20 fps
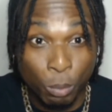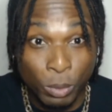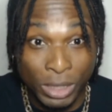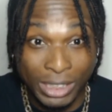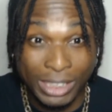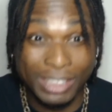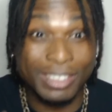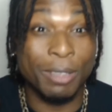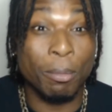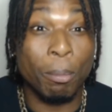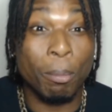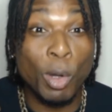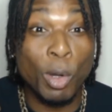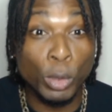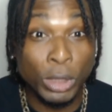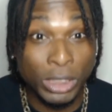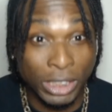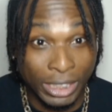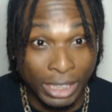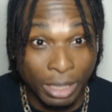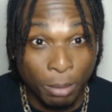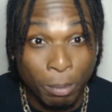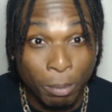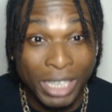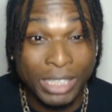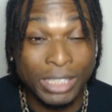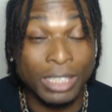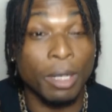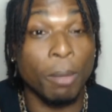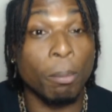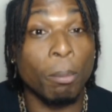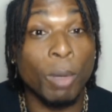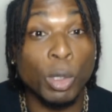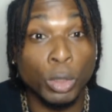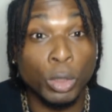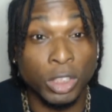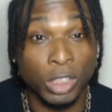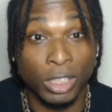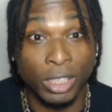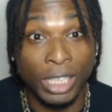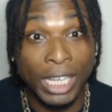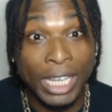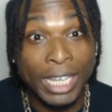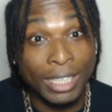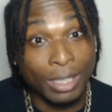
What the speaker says: which is emotion. It makes an emotion.